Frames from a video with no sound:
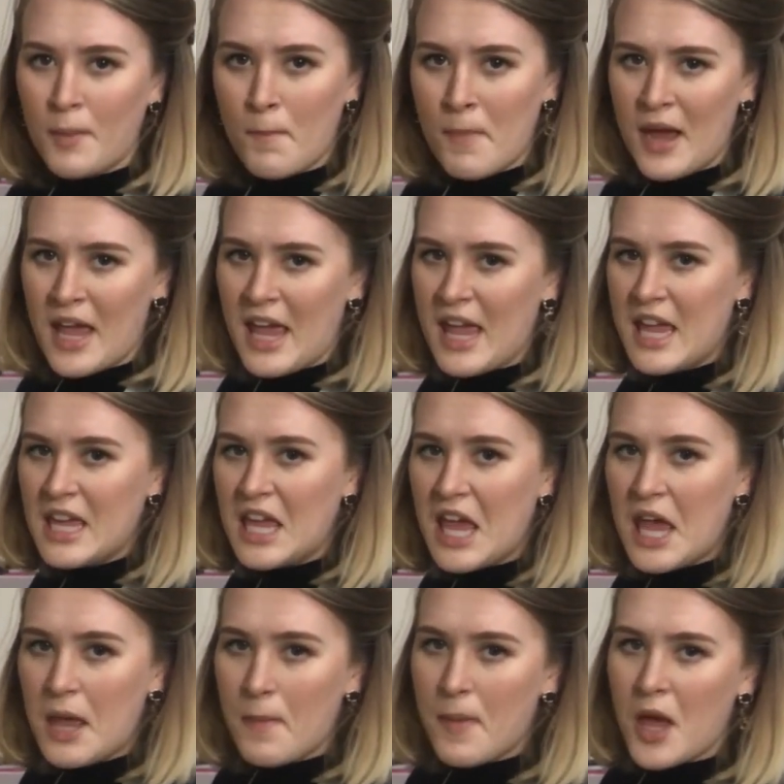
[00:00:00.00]
My
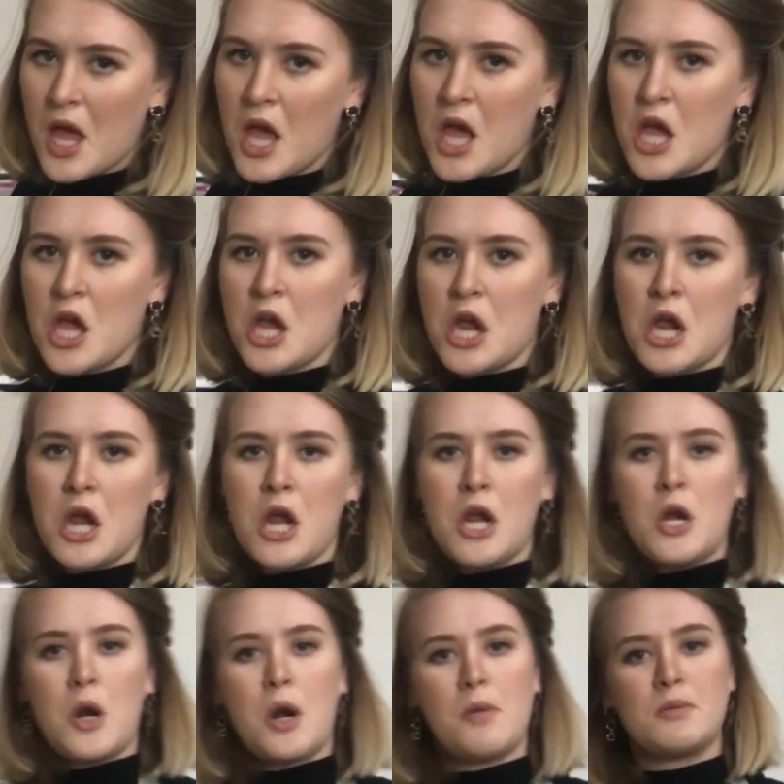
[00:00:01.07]
A game. You
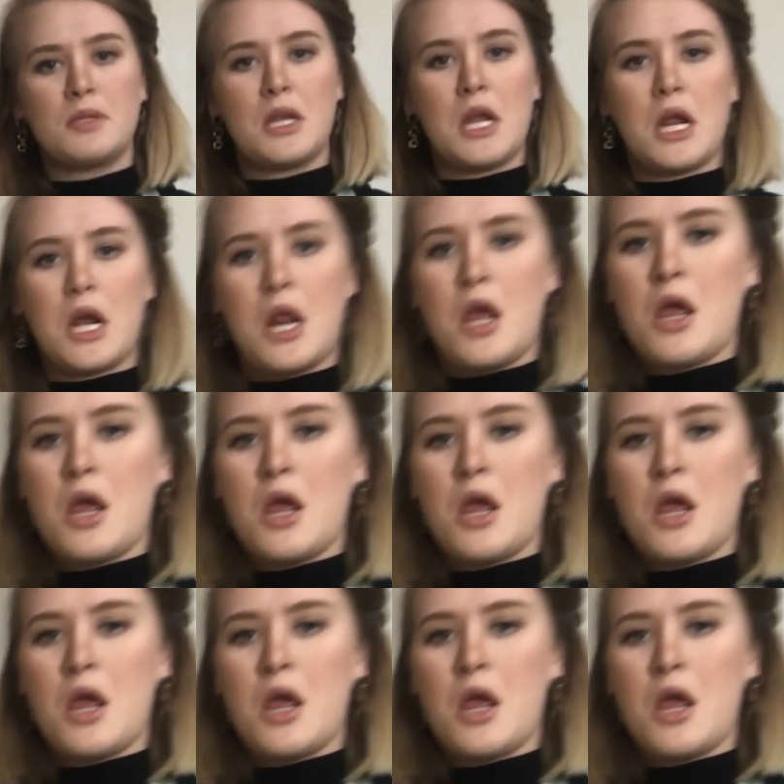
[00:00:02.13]
know what I'm saying?